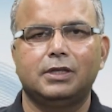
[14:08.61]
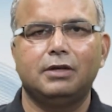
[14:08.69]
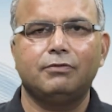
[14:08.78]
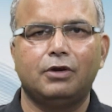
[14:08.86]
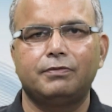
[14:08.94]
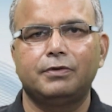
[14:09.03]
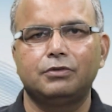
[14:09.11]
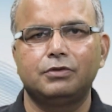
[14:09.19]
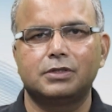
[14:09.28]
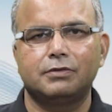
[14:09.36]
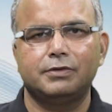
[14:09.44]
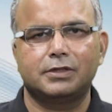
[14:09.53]
then what we do
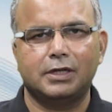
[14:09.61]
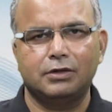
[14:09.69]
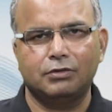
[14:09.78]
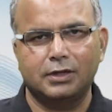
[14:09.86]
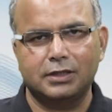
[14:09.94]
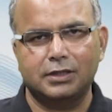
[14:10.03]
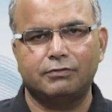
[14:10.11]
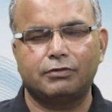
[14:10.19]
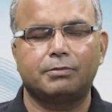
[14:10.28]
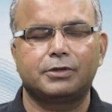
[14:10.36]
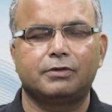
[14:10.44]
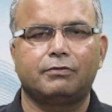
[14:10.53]
is that we try to get the
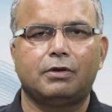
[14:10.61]
information